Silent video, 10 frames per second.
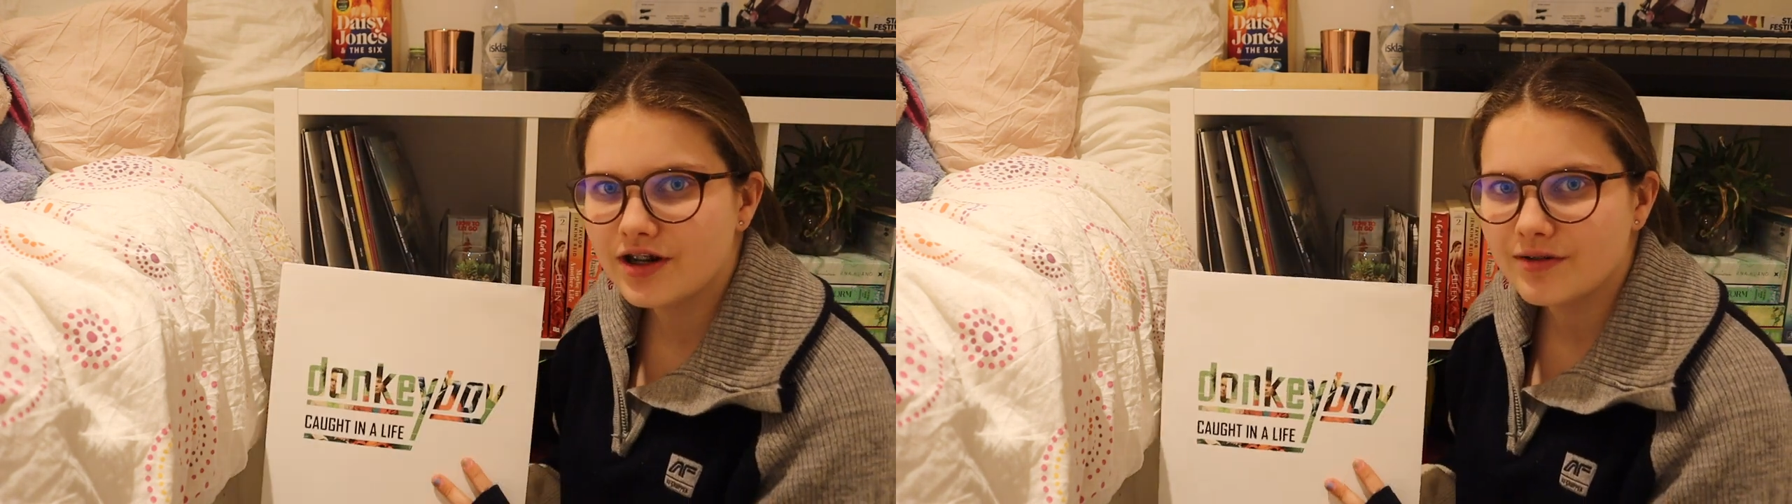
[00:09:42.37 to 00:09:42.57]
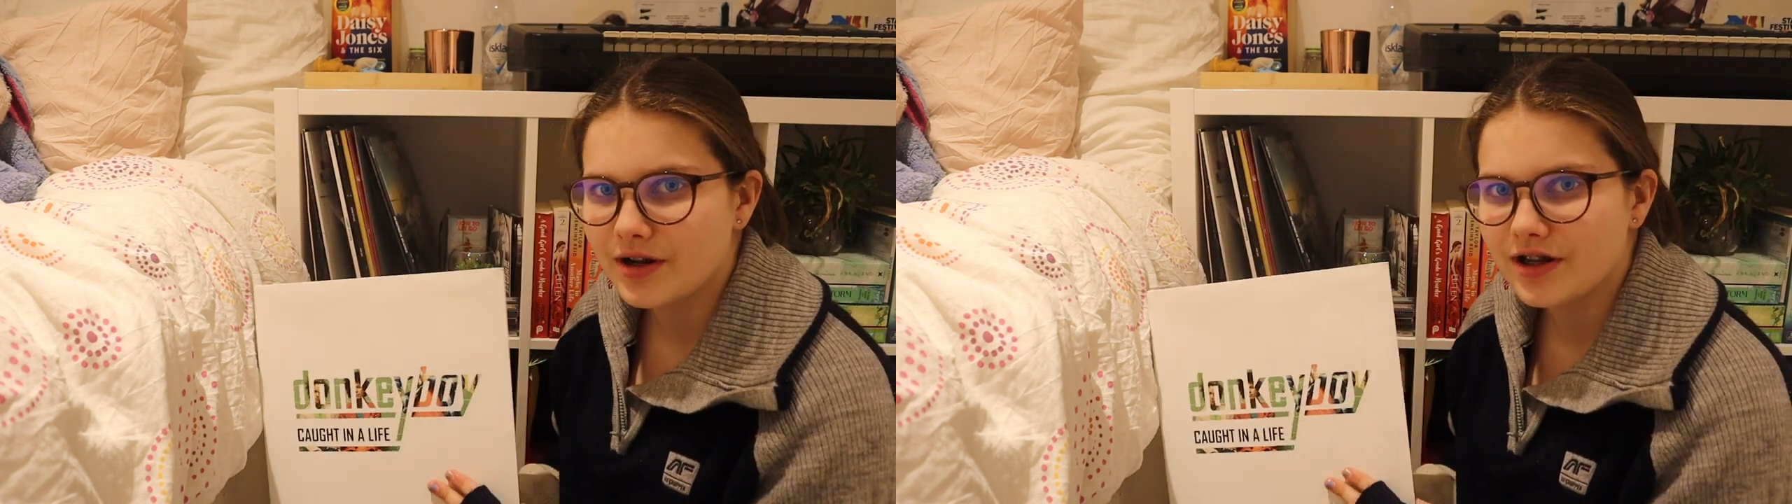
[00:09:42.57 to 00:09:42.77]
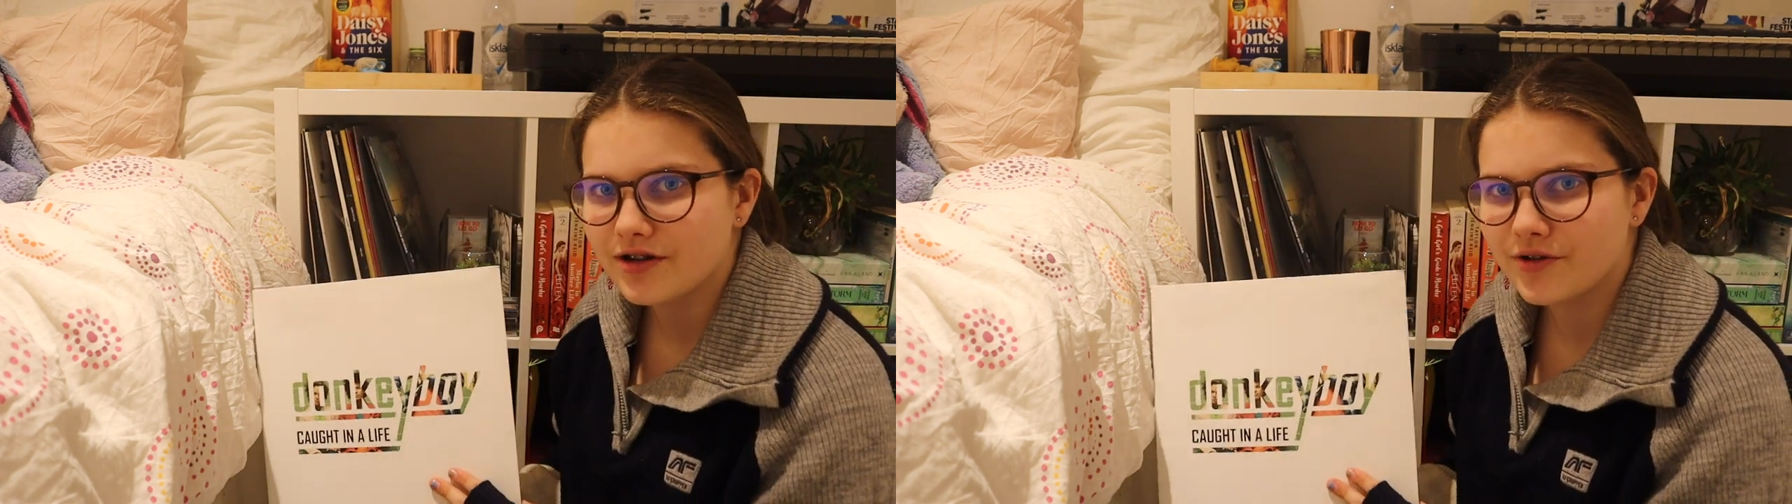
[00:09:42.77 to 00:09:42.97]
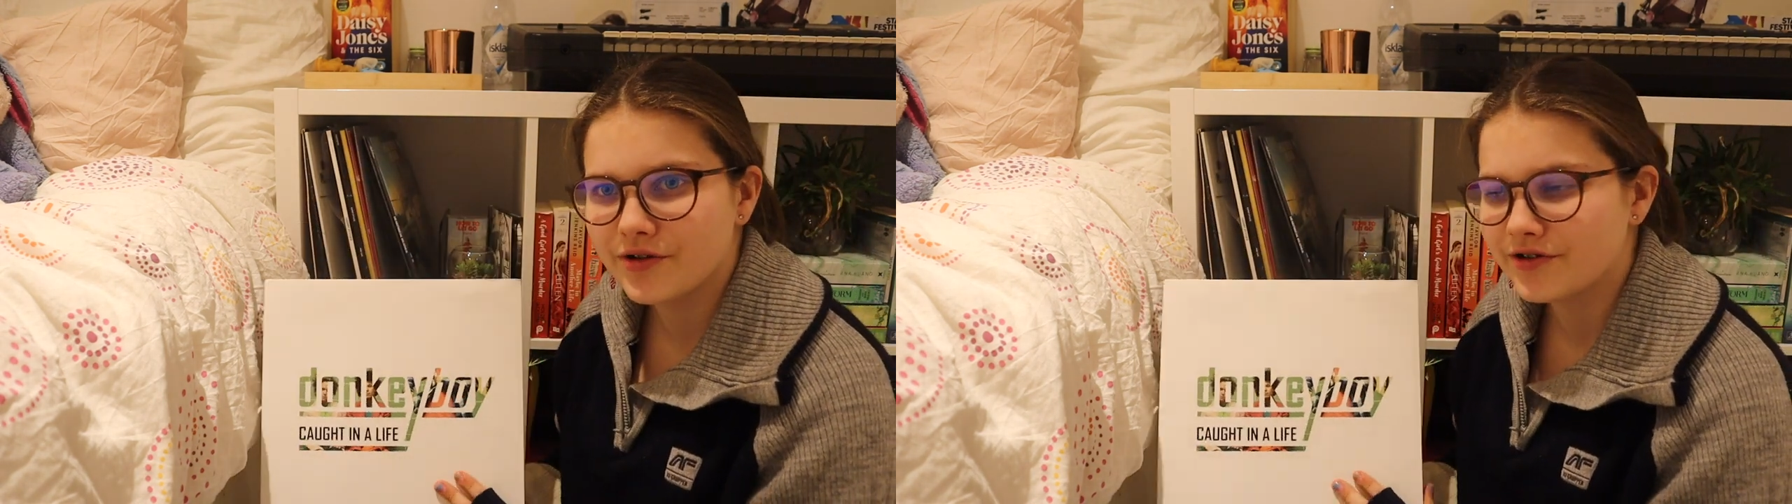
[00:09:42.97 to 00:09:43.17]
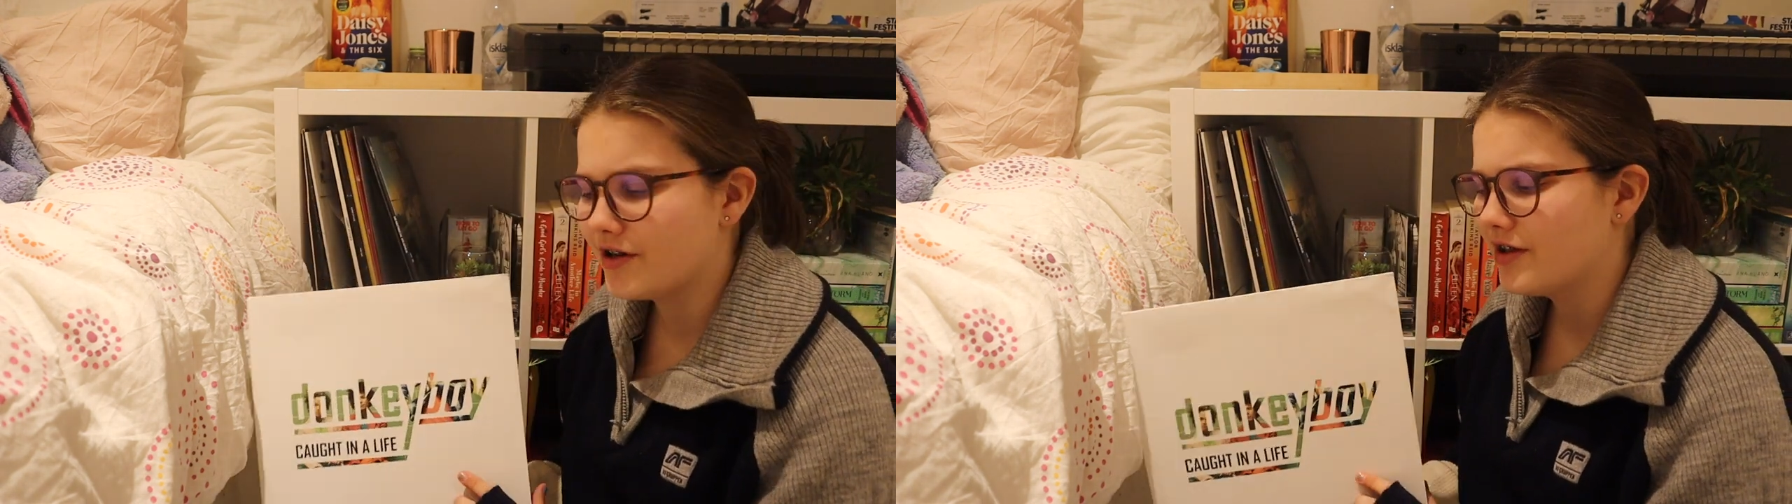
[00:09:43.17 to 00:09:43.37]
in my
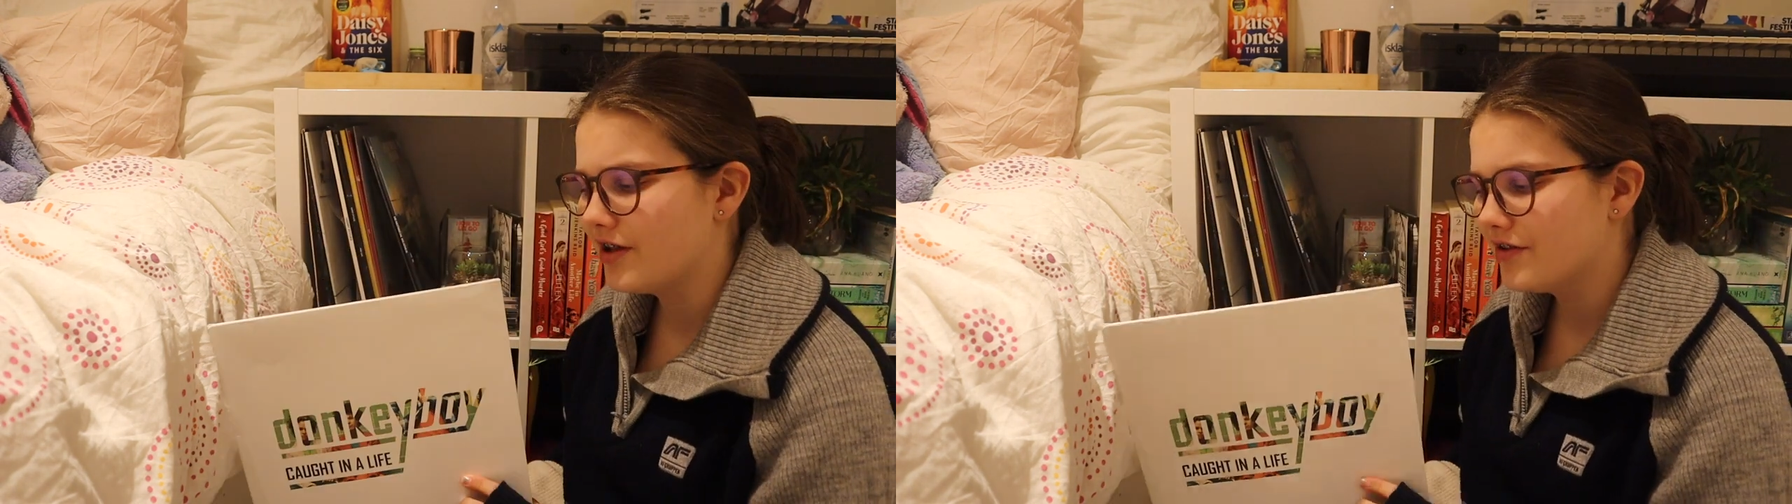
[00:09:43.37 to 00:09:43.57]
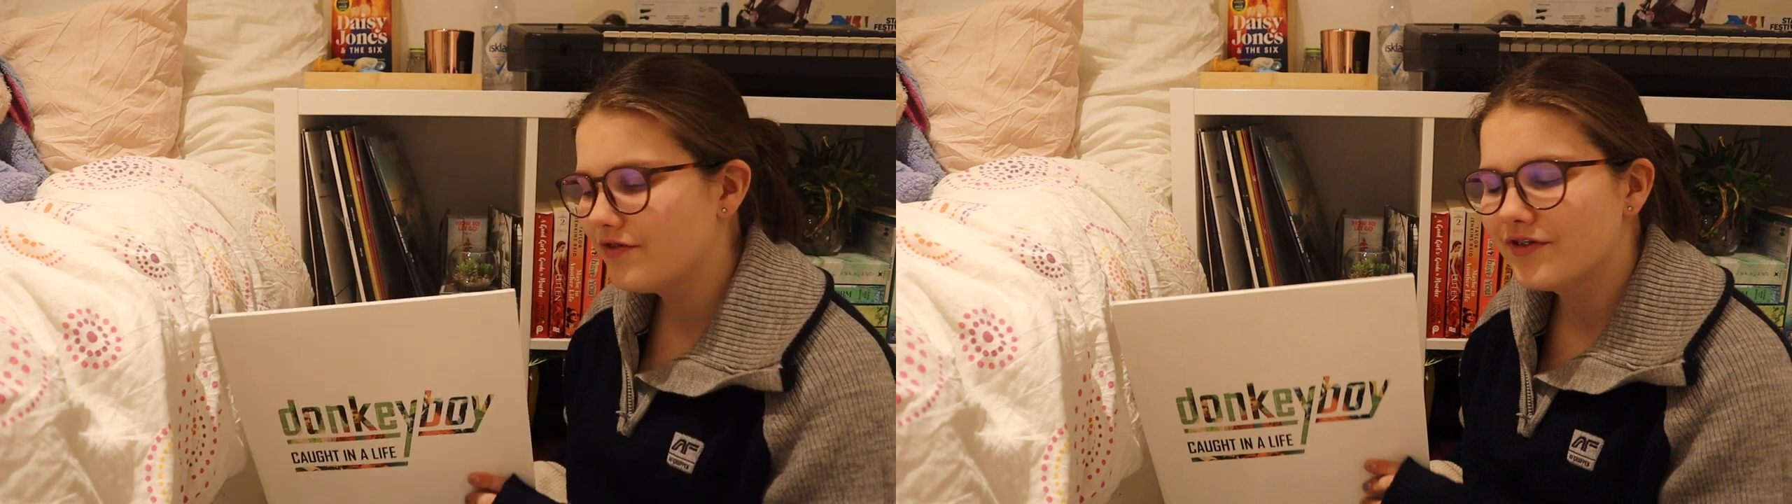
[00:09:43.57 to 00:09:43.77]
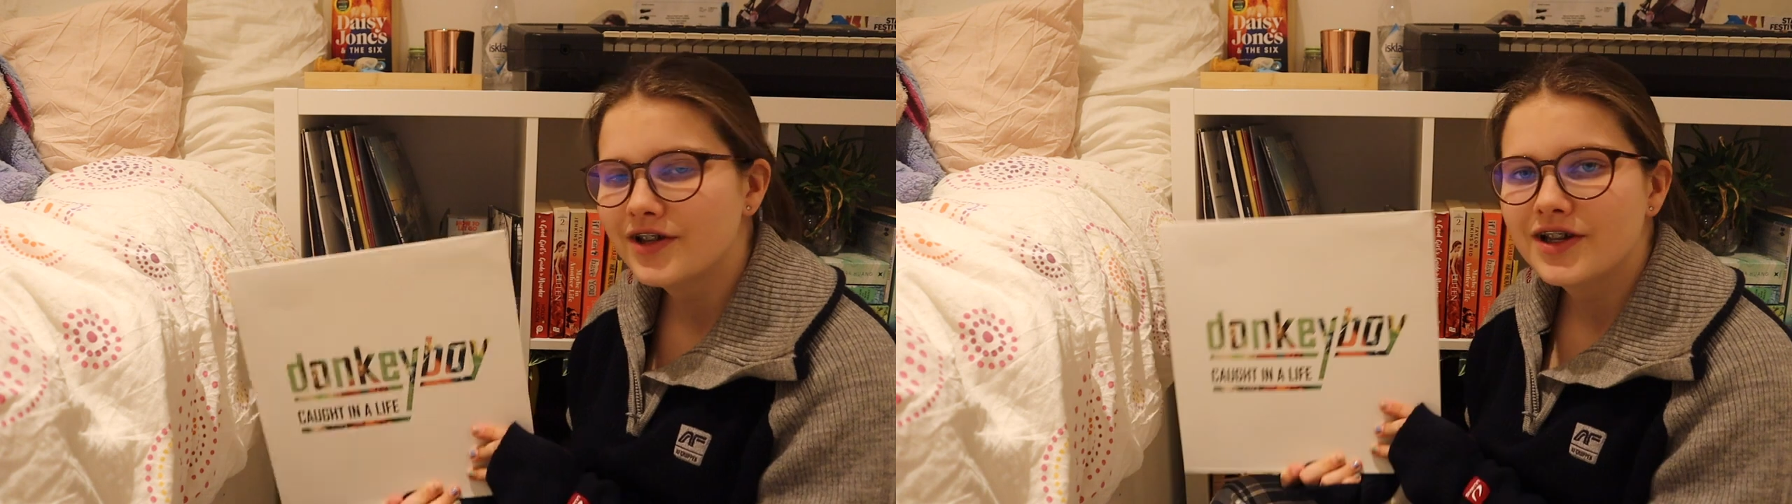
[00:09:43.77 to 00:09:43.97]
whole entire life.